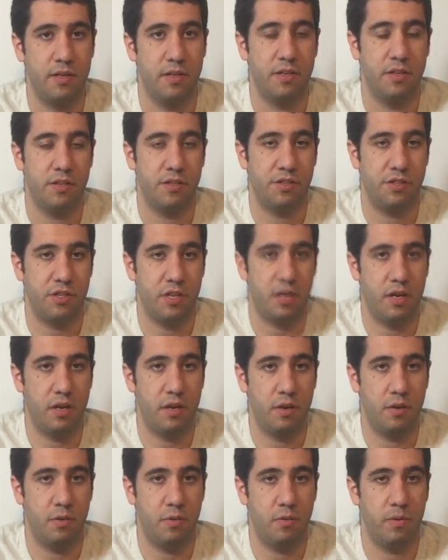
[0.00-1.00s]

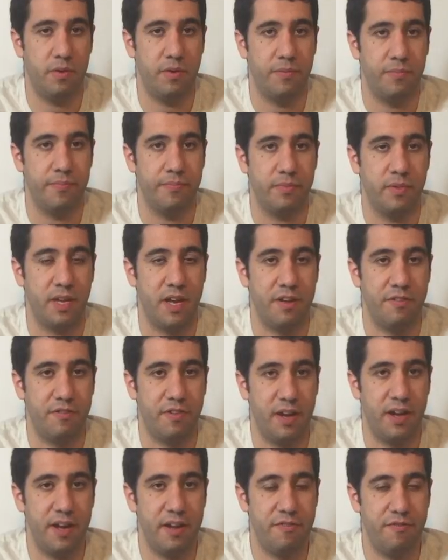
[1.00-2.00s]
So if
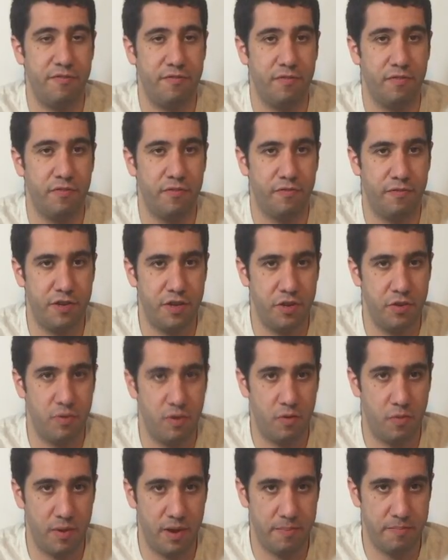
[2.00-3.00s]
I view a
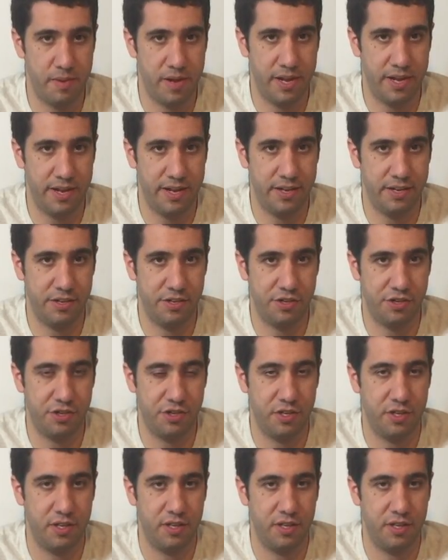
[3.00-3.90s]
web page